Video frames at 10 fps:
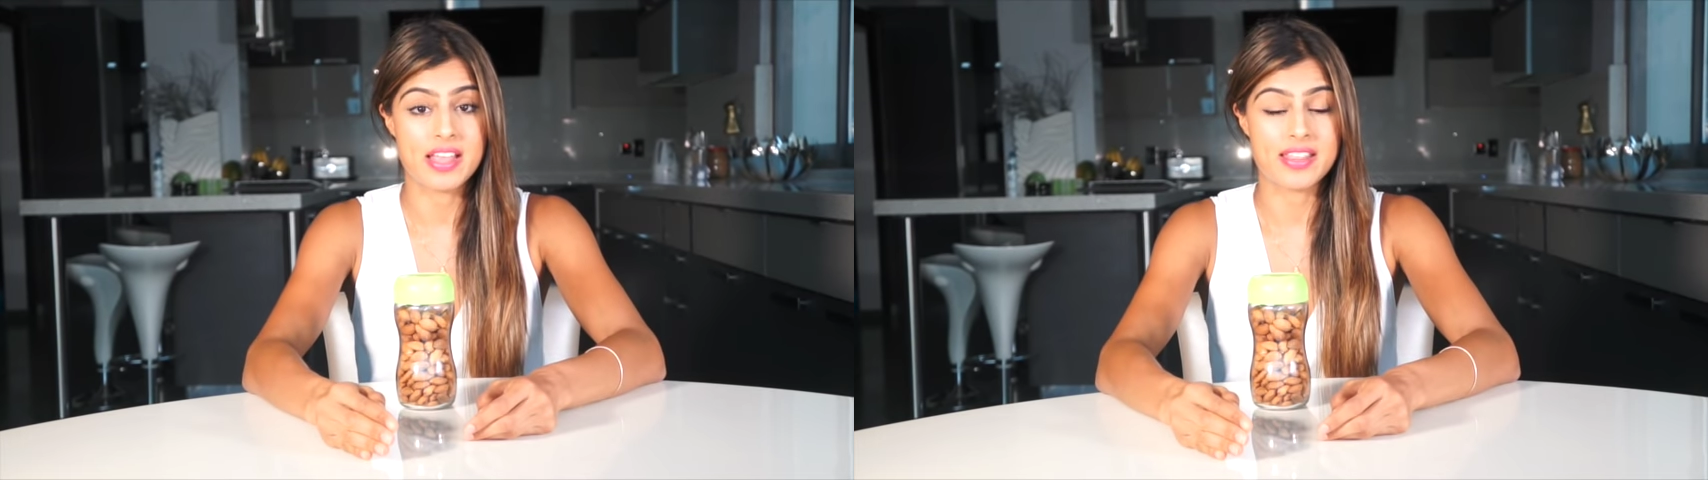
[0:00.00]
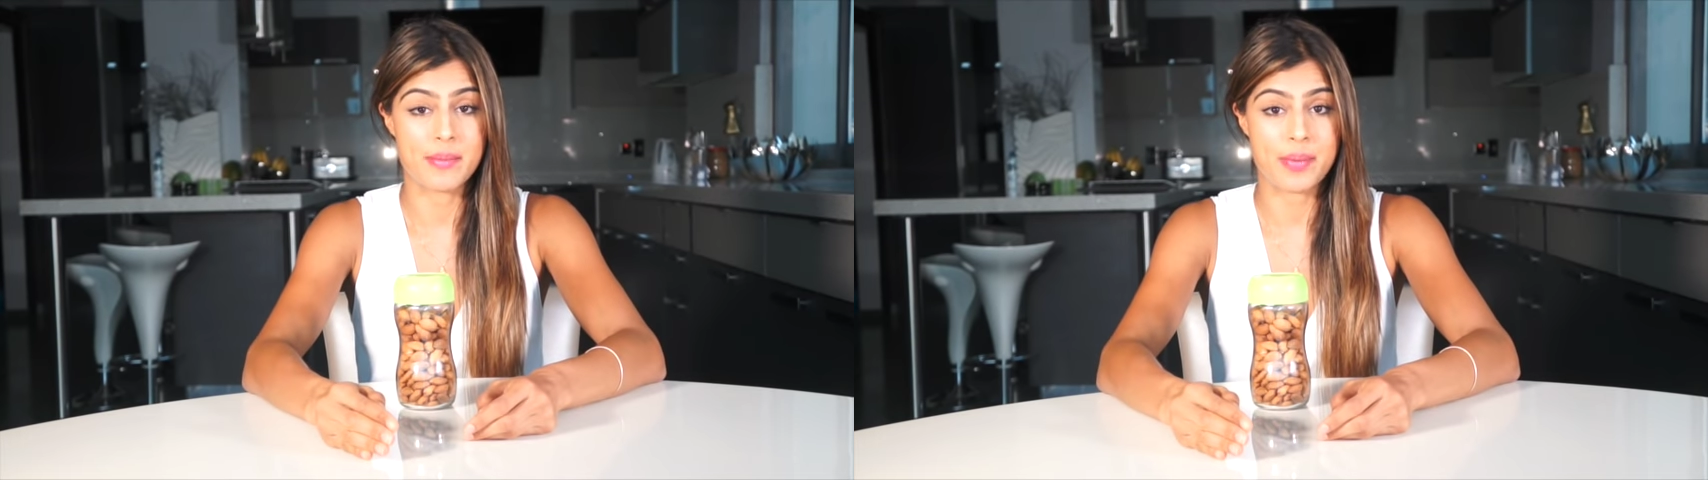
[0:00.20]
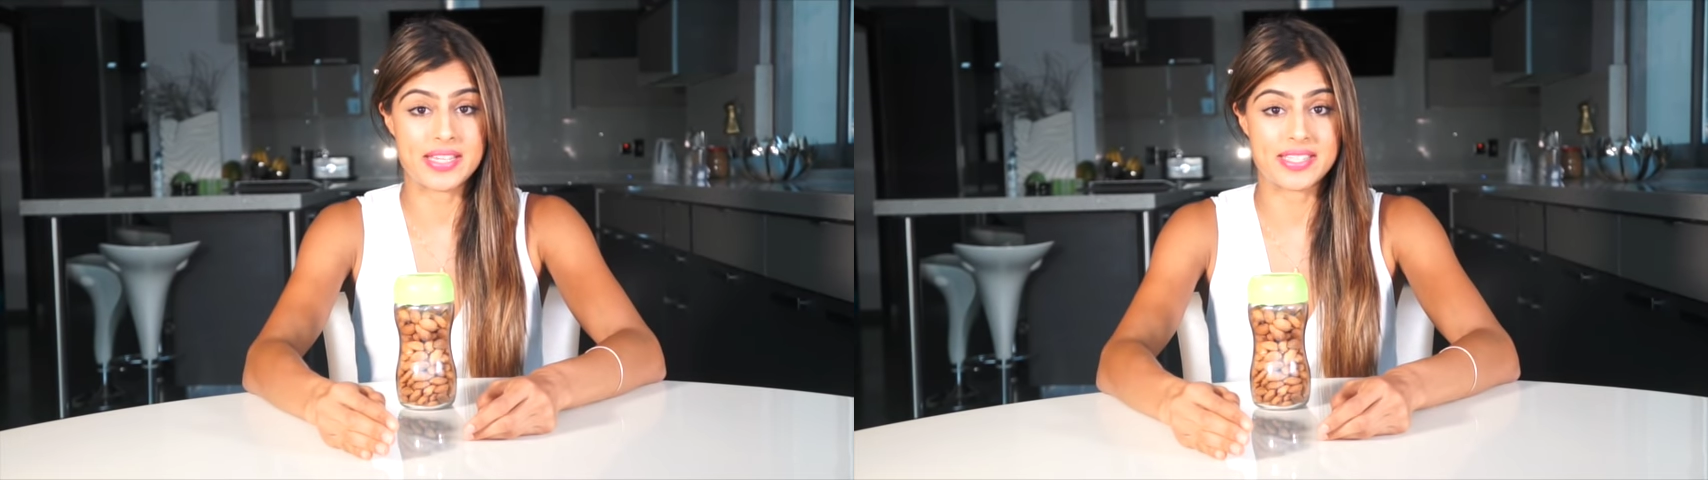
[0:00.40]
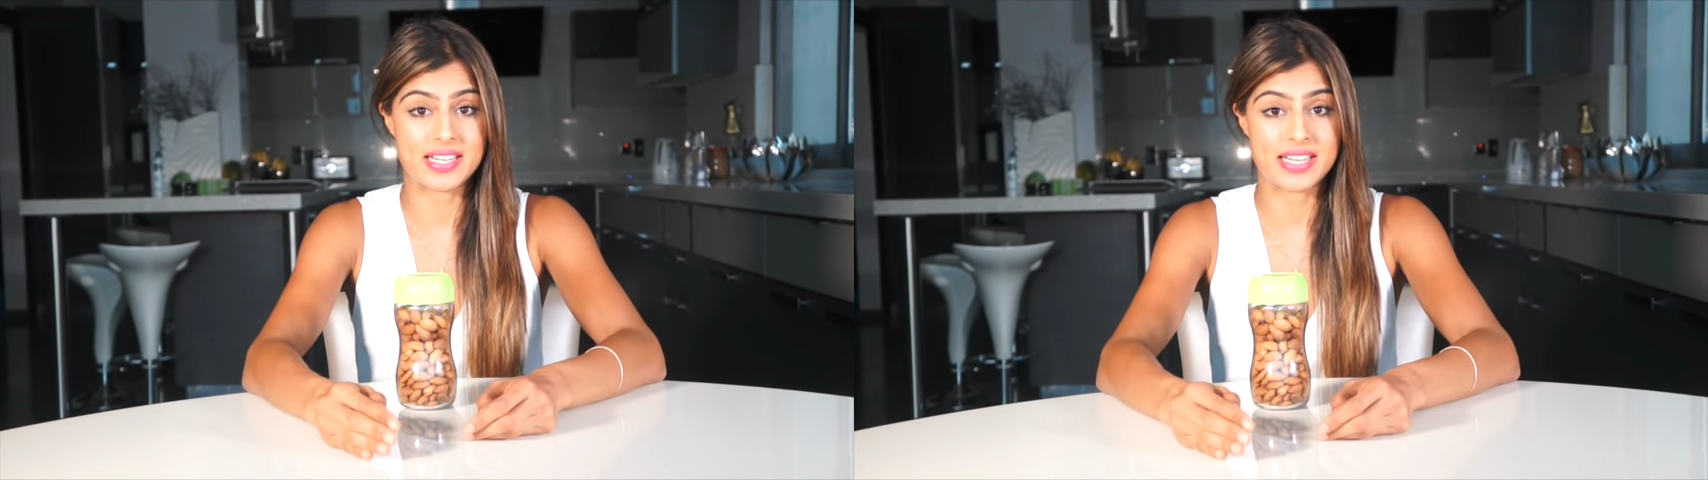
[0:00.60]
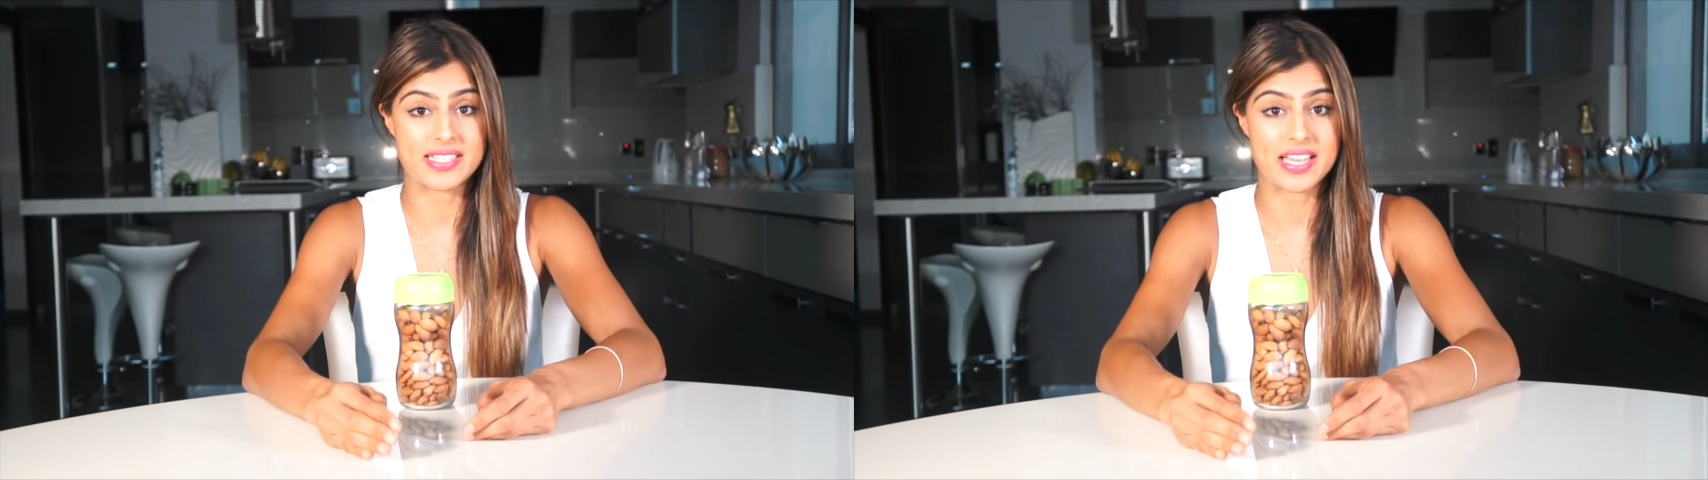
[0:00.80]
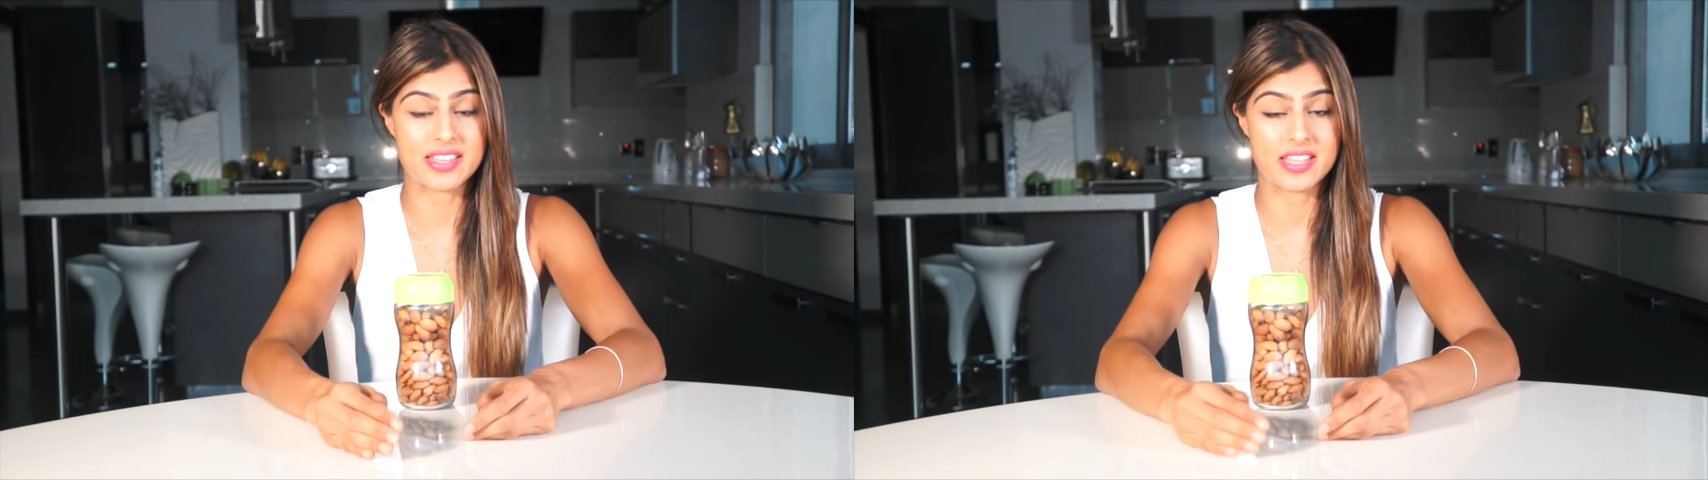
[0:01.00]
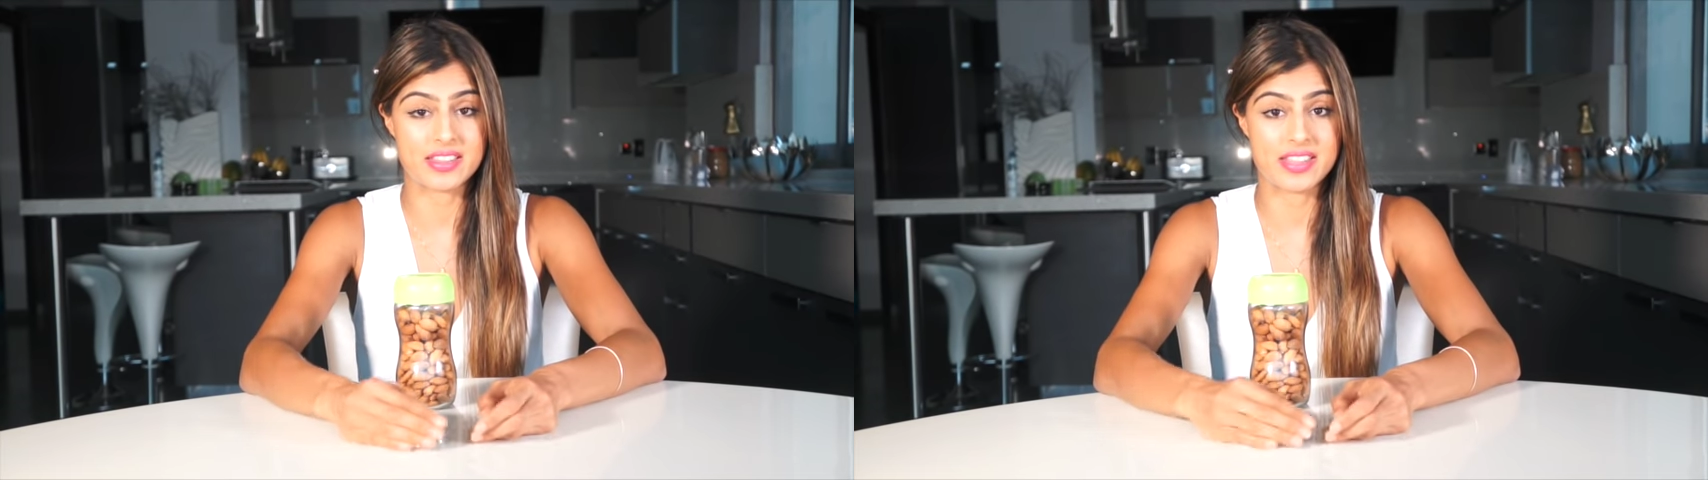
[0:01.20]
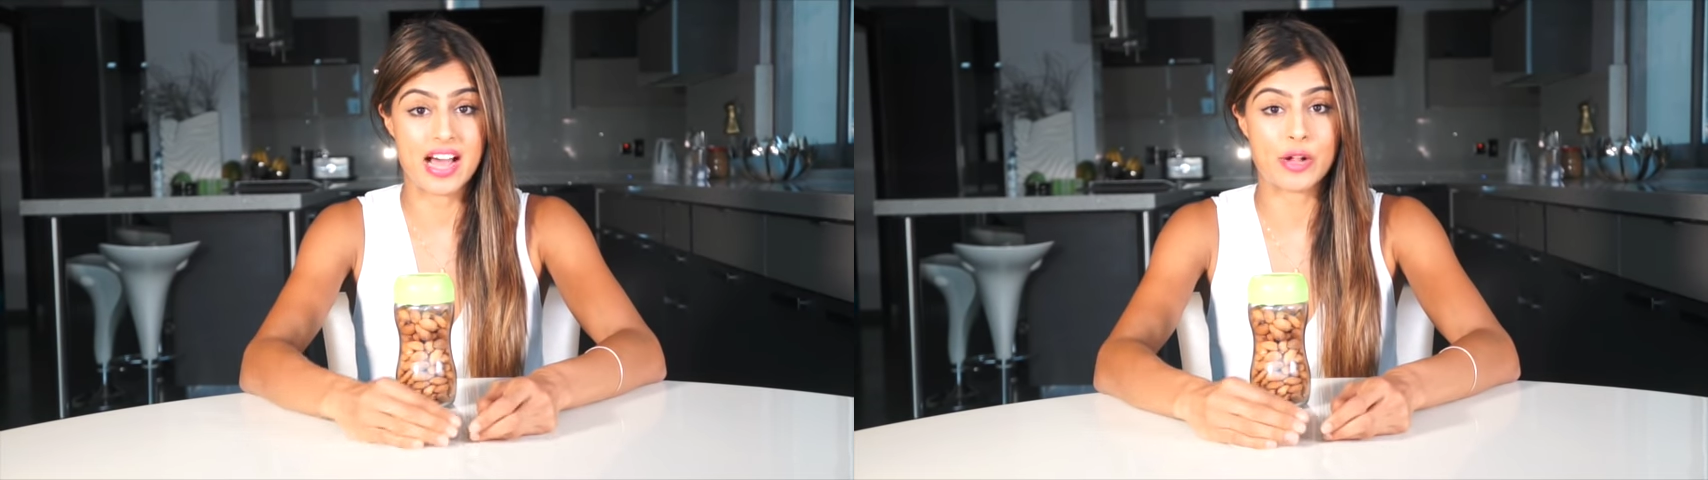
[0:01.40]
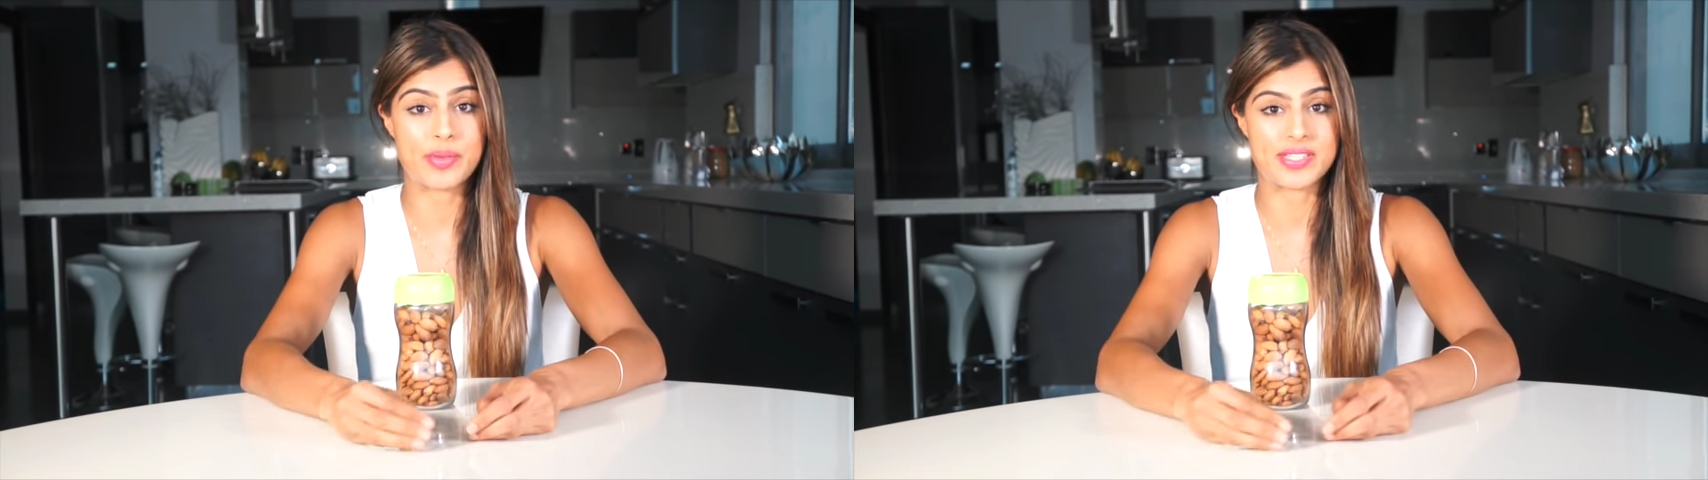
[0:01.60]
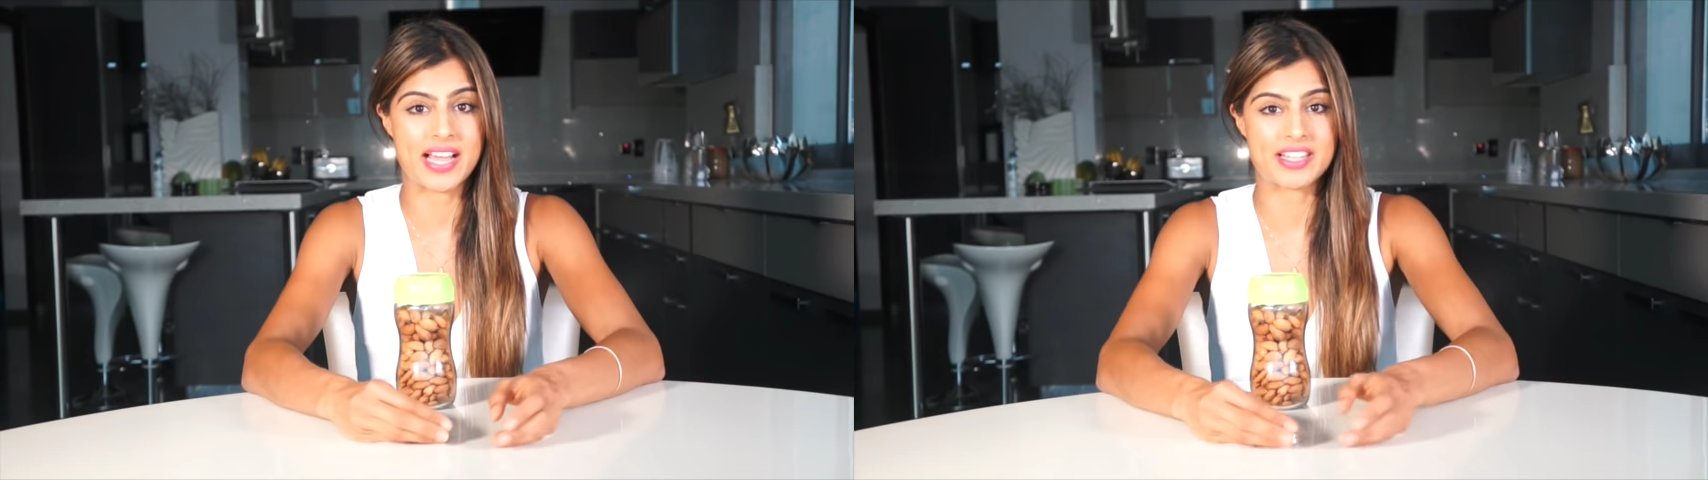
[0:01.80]
that basically said that the
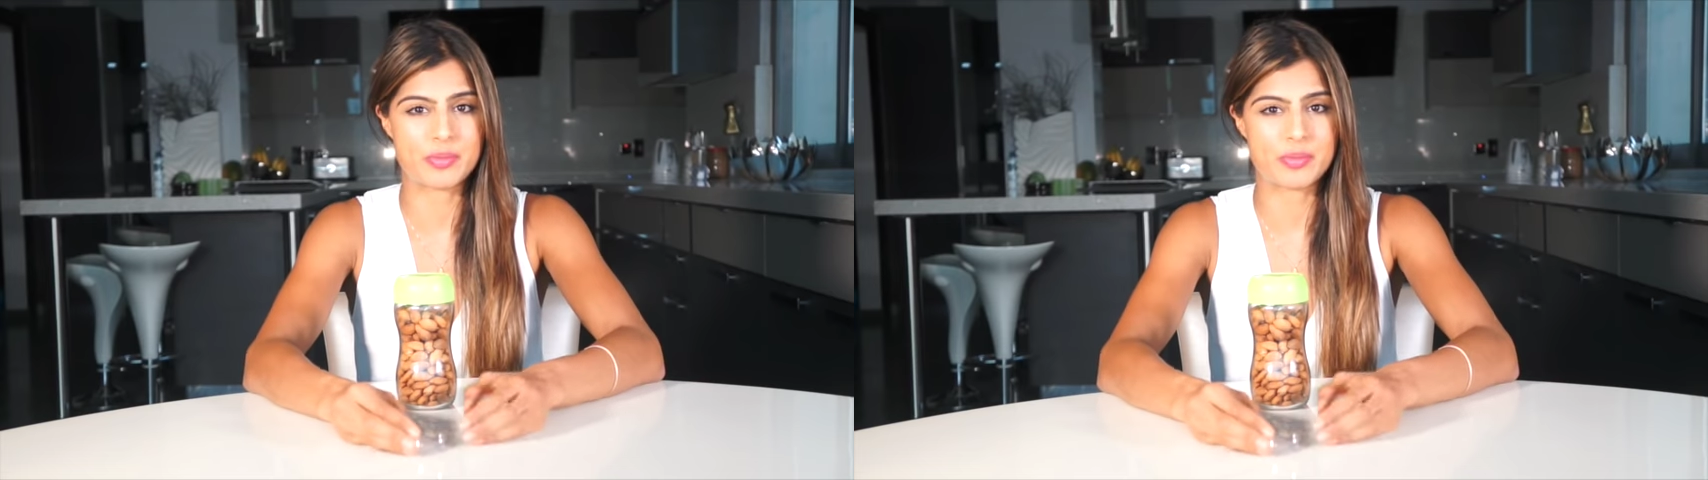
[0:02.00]
almonds had